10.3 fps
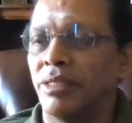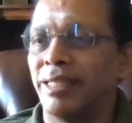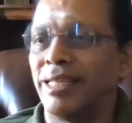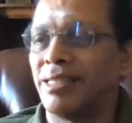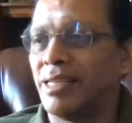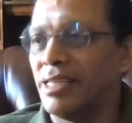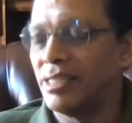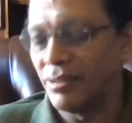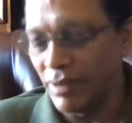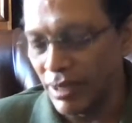There is a
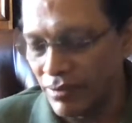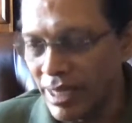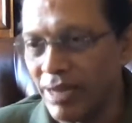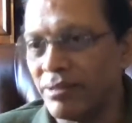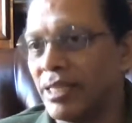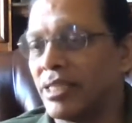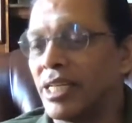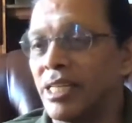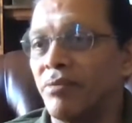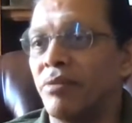reason why we have the
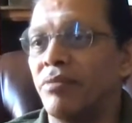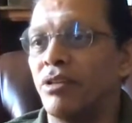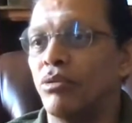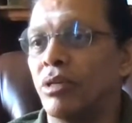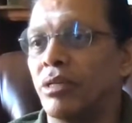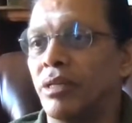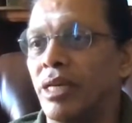attire the way we do it.